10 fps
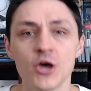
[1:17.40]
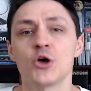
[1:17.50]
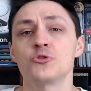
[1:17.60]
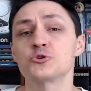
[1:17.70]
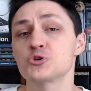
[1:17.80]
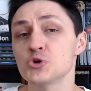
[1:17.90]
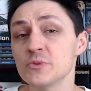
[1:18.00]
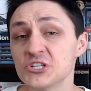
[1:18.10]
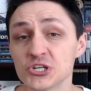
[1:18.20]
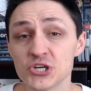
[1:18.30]
There's so
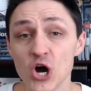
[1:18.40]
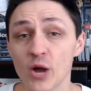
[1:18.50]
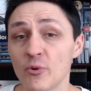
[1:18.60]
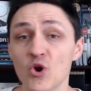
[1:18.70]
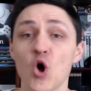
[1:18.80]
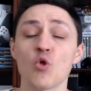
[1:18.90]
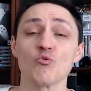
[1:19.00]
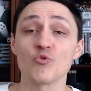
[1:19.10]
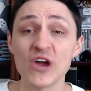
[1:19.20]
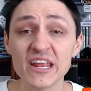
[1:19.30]
much to talk about
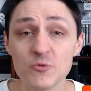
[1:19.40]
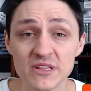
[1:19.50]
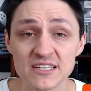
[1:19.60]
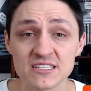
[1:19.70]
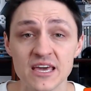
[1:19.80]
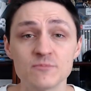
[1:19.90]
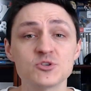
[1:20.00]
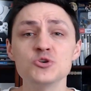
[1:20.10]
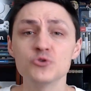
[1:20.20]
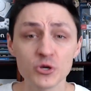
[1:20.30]
already with these games
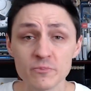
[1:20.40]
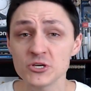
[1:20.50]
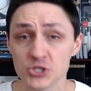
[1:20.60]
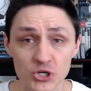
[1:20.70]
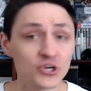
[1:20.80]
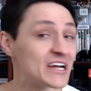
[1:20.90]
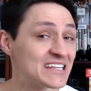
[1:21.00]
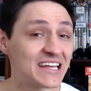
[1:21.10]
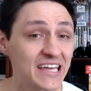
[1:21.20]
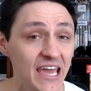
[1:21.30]
that you can be sure a
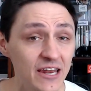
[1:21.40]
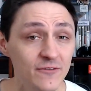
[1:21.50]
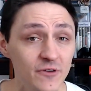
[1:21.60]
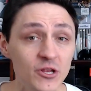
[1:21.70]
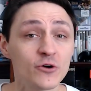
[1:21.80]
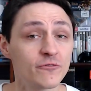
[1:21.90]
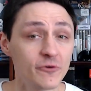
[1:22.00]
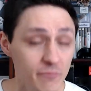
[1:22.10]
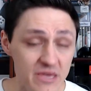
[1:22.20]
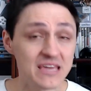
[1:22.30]
dedicated video
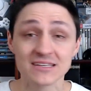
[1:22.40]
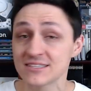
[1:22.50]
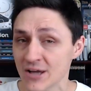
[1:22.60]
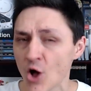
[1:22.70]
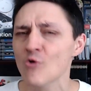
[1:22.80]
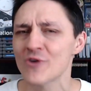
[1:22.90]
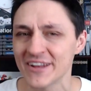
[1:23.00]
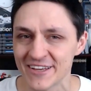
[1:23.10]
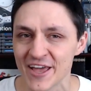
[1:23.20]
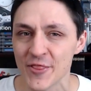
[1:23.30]
from me is
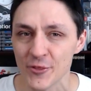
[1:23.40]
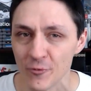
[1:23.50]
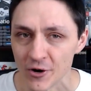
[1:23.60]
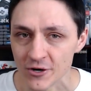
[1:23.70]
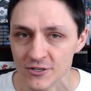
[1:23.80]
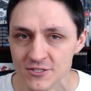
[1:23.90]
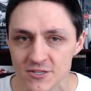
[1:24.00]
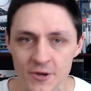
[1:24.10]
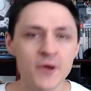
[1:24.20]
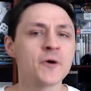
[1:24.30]
already in the works.
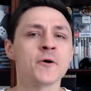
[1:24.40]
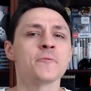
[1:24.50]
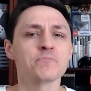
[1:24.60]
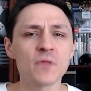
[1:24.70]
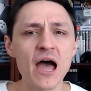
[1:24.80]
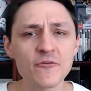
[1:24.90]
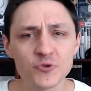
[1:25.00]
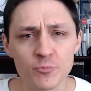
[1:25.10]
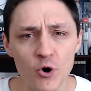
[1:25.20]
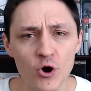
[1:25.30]

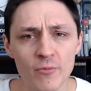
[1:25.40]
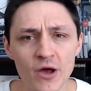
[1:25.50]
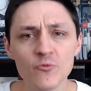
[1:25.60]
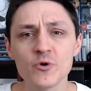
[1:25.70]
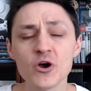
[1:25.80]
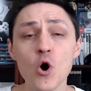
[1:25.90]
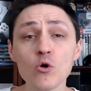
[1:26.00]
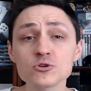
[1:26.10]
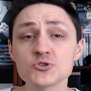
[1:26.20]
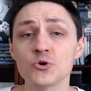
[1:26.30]
After Pokemon, we
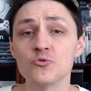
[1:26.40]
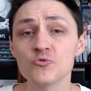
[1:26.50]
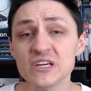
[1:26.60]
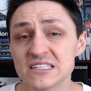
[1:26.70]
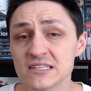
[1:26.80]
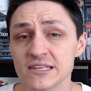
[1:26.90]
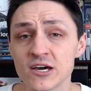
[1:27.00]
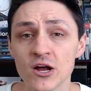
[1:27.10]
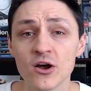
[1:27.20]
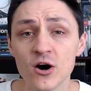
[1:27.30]
also recently
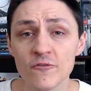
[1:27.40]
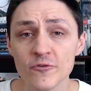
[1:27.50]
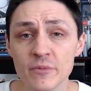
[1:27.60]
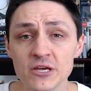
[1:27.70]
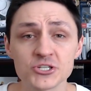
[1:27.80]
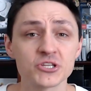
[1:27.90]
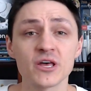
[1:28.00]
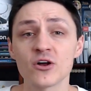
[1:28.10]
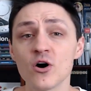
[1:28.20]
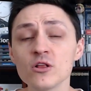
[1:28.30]
got confirmation
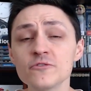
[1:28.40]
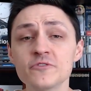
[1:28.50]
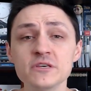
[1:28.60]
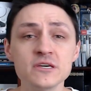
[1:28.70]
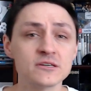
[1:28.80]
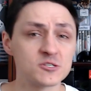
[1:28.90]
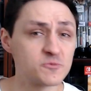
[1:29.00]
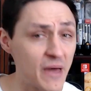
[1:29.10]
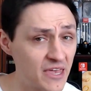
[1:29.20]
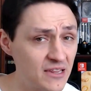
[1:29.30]
that all of the
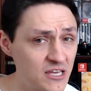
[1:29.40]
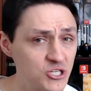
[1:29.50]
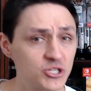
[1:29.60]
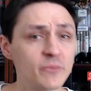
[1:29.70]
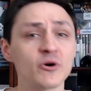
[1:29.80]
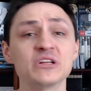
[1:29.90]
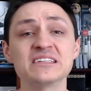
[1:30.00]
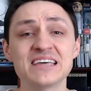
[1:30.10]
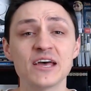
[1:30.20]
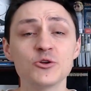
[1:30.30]
speculation about
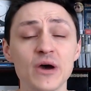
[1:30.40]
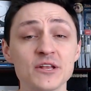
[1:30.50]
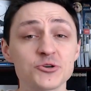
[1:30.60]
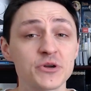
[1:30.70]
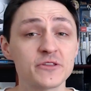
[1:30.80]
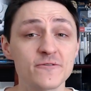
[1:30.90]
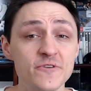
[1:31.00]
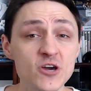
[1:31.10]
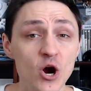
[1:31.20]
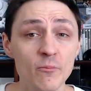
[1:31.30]
Nintendo entering the
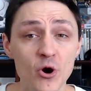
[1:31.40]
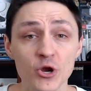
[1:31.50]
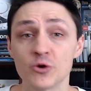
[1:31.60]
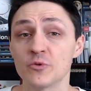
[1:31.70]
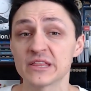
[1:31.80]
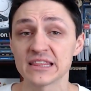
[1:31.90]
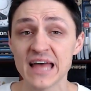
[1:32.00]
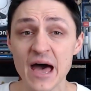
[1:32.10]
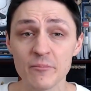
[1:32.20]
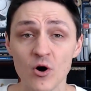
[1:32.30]
VR market with
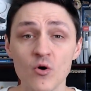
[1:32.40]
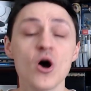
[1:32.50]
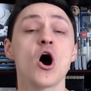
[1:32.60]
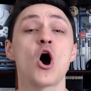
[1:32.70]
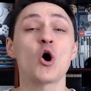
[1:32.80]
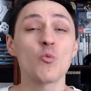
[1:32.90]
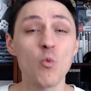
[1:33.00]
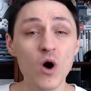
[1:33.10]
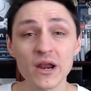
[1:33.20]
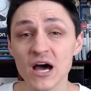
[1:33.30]
Labo are
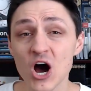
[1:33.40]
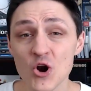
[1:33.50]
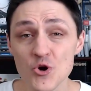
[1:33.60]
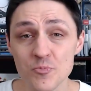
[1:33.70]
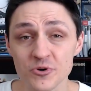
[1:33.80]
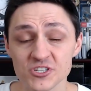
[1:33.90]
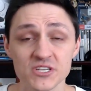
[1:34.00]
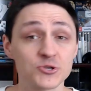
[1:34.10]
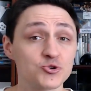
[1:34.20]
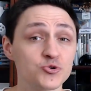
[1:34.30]

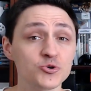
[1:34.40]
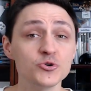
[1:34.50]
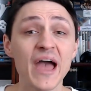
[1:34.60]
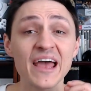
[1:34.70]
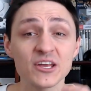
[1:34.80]
100% true and